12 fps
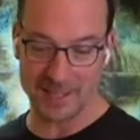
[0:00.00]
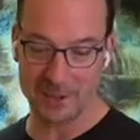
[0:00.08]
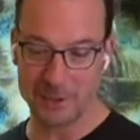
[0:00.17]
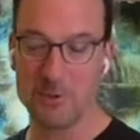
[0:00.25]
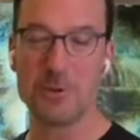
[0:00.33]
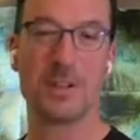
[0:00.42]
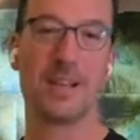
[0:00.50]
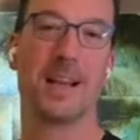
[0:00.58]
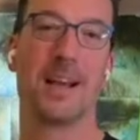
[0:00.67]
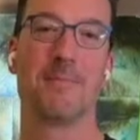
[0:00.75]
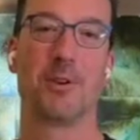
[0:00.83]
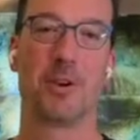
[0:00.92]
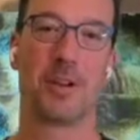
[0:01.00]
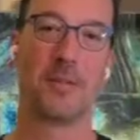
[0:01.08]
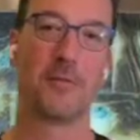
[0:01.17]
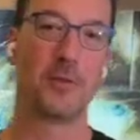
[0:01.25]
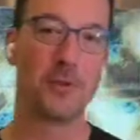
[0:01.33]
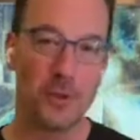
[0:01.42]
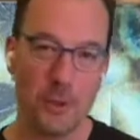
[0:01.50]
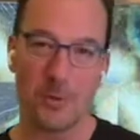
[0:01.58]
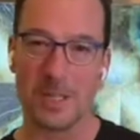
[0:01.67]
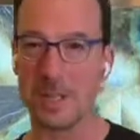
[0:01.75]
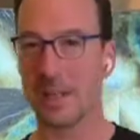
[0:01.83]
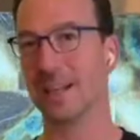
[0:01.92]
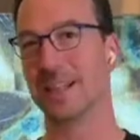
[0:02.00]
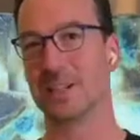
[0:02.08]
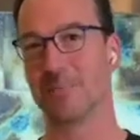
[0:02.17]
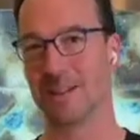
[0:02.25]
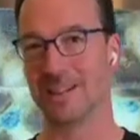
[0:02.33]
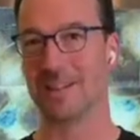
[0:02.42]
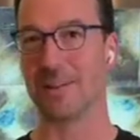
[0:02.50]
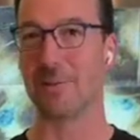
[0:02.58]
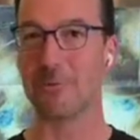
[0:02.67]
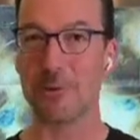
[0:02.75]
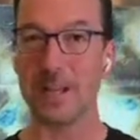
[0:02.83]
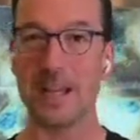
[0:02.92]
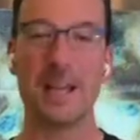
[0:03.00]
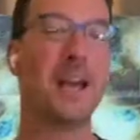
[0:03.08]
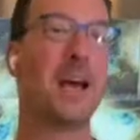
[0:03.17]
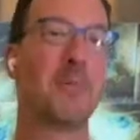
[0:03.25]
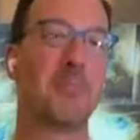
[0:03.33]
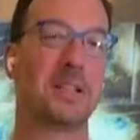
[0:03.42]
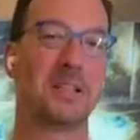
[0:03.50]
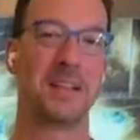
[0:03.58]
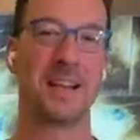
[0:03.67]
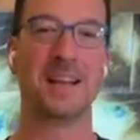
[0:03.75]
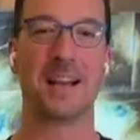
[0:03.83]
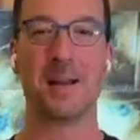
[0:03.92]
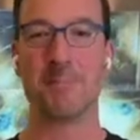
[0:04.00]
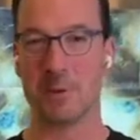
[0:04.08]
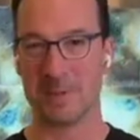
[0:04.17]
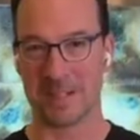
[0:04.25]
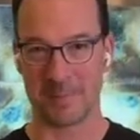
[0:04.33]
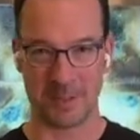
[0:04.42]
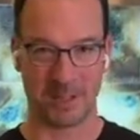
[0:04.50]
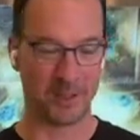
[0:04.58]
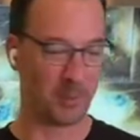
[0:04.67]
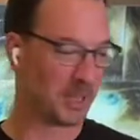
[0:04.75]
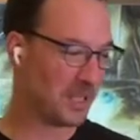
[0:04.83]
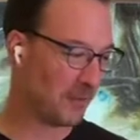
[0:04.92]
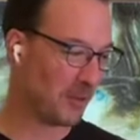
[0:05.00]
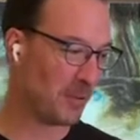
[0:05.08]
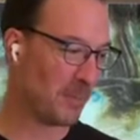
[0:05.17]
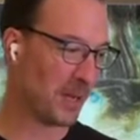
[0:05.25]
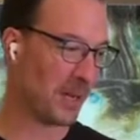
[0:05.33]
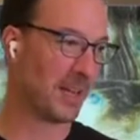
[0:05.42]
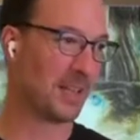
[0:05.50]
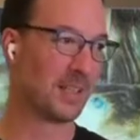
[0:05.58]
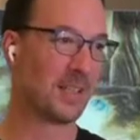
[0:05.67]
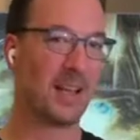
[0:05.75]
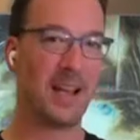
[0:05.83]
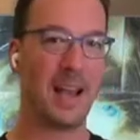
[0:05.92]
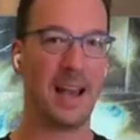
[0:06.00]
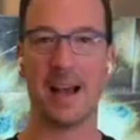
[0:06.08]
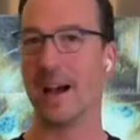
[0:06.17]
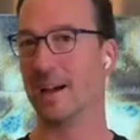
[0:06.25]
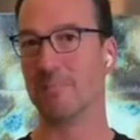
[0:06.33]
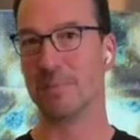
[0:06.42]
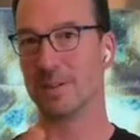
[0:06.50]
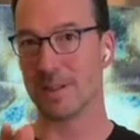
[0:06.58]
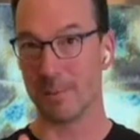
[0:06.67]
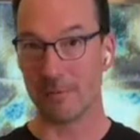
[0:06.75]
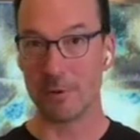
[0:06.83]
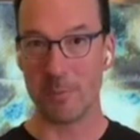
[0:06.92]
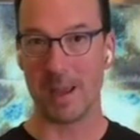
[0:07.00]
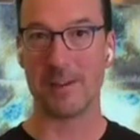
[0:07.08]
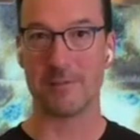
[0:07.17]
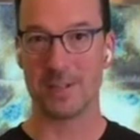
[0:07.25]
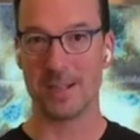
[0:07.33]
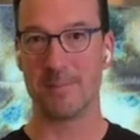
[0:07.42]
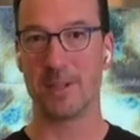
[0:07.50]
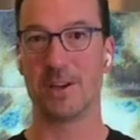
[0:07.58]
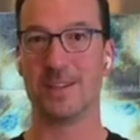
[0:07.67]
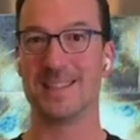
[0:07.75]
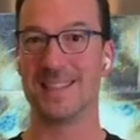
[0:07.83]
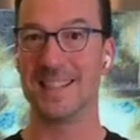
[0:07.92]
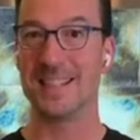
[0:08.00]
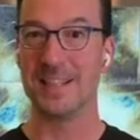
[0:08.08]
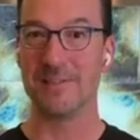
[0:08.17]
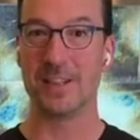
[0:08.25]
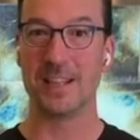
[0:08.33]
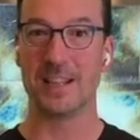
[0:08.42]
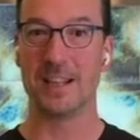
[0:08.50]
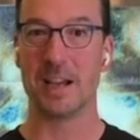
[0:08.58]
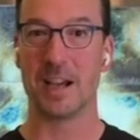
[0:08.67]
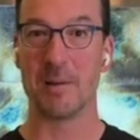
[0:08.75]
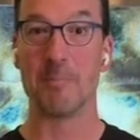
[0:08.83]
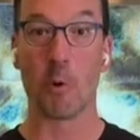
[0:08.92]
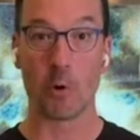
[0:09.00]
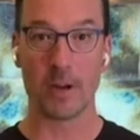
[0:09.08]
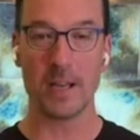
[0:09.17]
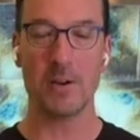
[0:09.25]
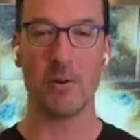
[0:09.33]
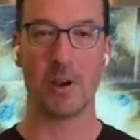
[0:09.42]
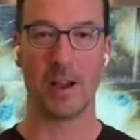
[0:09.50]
usually I'm cooking for 2, which then gets split into 3. But tonight I'm doing something a little bit different because some of you may have seen me on CTV Morning